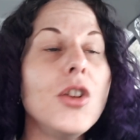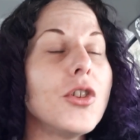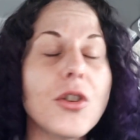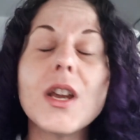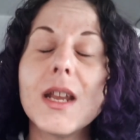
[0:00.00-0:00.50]

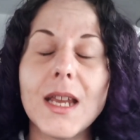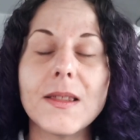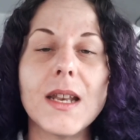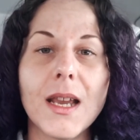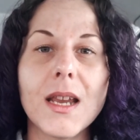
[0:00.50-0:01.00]
you're going to
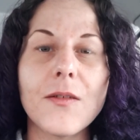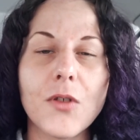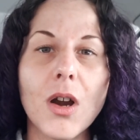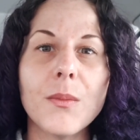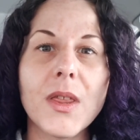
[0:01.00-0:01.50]
get the negative
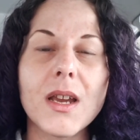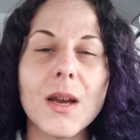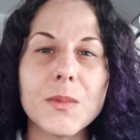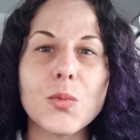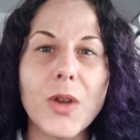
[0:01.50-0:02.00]
karma that
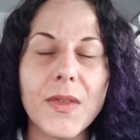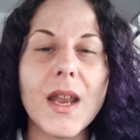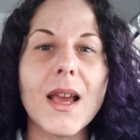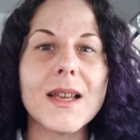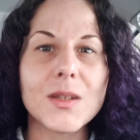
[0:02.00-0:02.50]
comes with
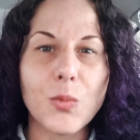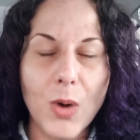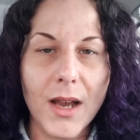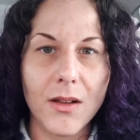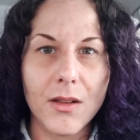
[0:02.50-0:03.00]
it as
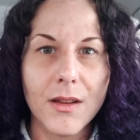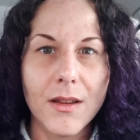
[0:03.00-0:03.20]
well.